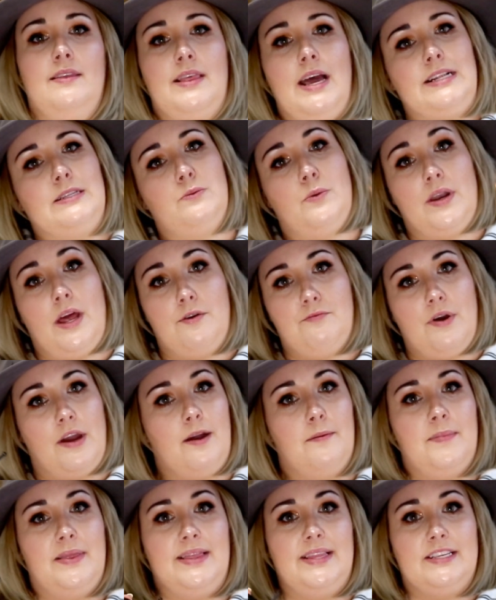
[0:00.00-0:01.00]
That's what I
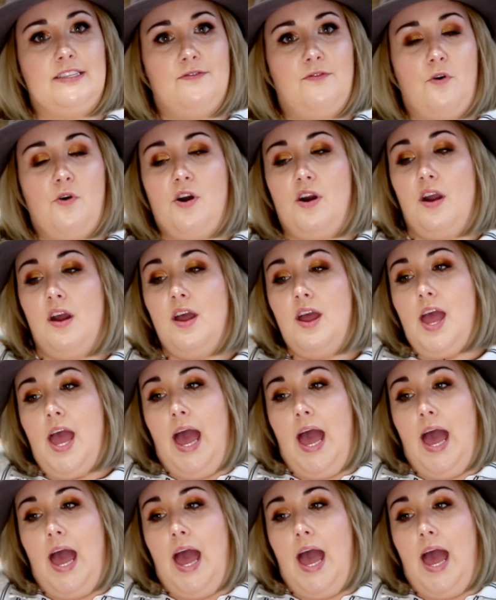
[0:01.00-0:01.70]
recommend this for.